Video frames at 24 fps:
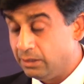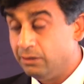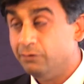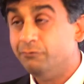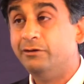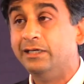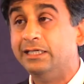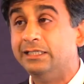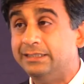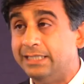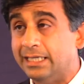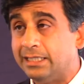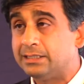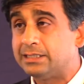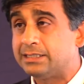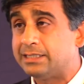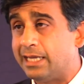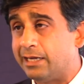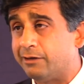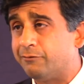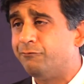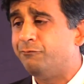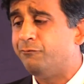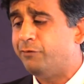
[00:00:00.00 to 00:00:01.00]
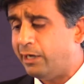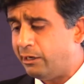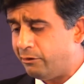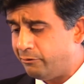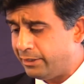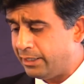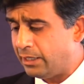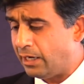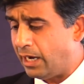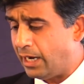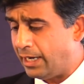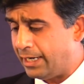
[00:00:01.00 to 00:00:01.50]
We did set very
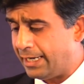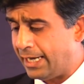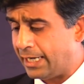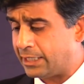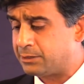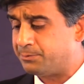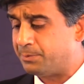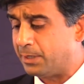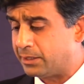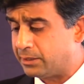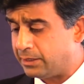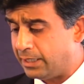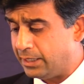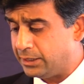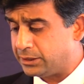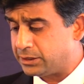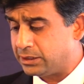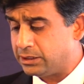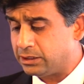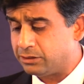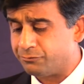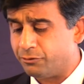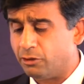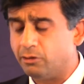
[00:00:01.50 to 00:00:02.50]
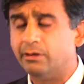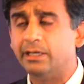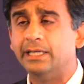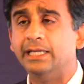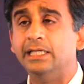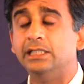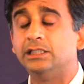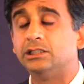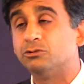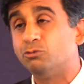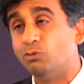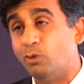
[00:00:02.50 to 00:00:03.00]
high expectations for
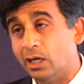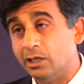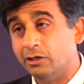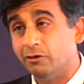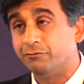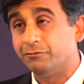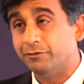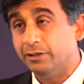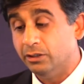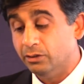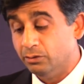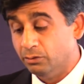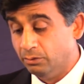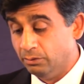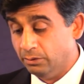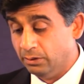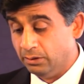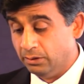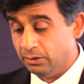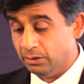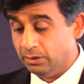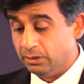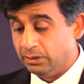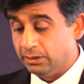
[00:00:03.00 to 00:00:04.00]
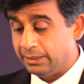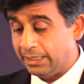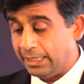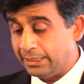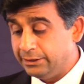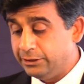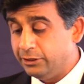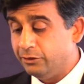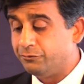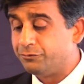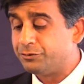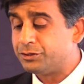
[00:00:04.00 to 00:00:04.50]
each one of you, and
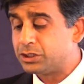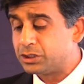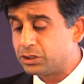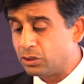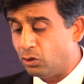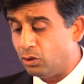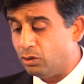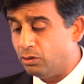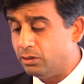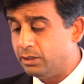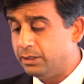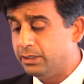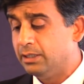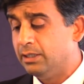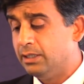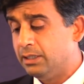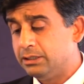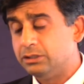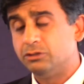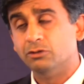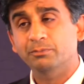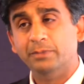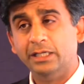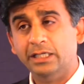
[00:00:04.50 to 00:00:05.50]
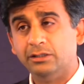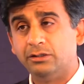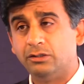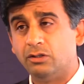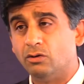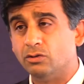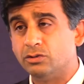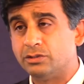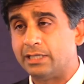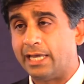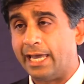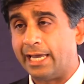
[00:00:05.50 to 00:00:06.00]
you've soared to meet
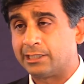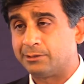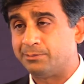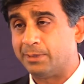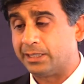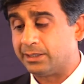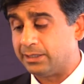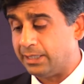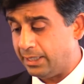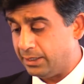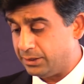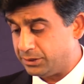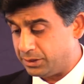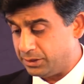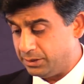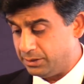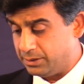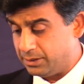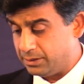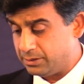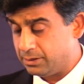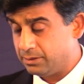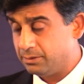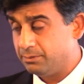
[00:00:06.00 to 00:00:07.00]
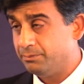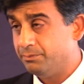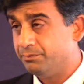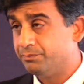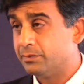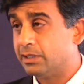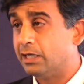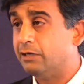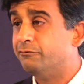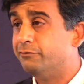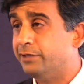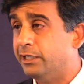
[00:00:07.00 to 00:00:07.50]
those expectations.
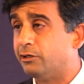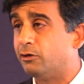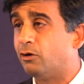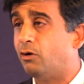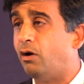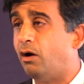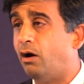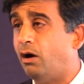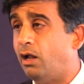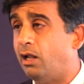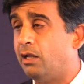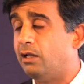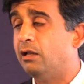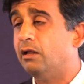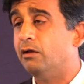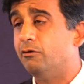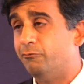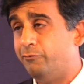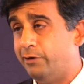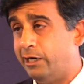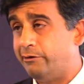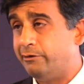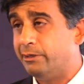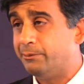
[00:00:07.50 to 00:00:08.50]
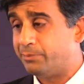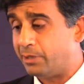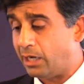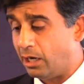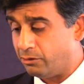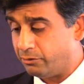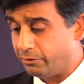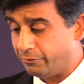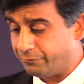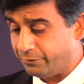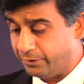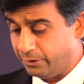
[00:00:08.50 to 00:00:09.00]
And we are all very proud
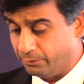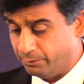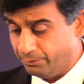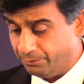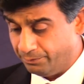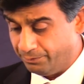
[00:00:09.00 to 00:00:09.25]
of you.